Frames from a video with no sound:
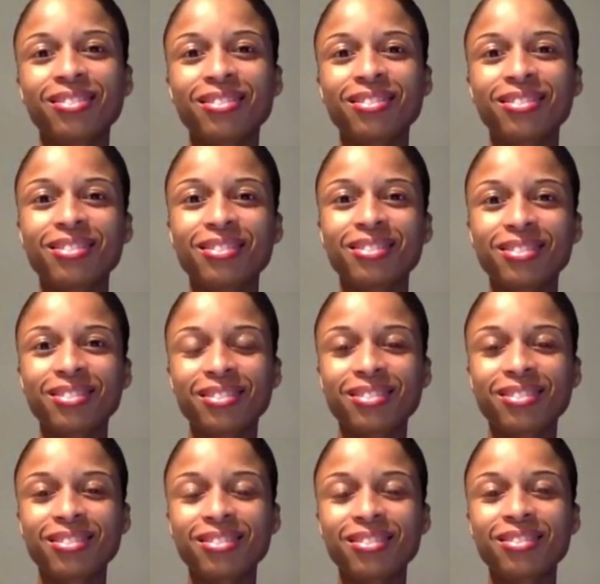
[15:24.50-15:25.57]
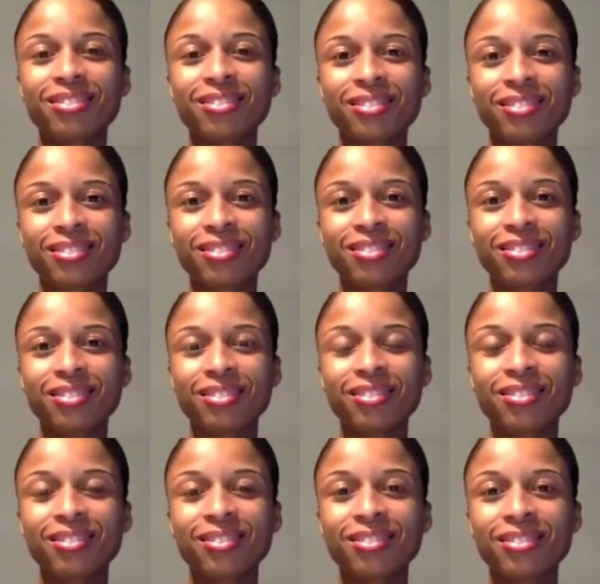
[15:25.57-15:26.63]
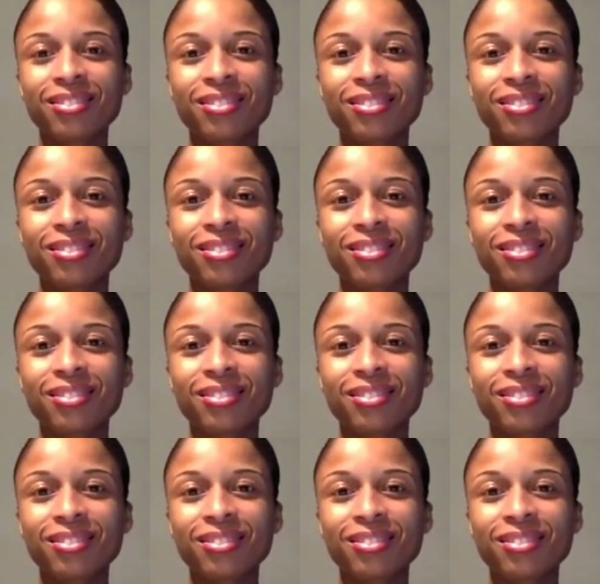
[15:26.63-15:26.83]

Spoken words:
No words are spoken by the person on screen.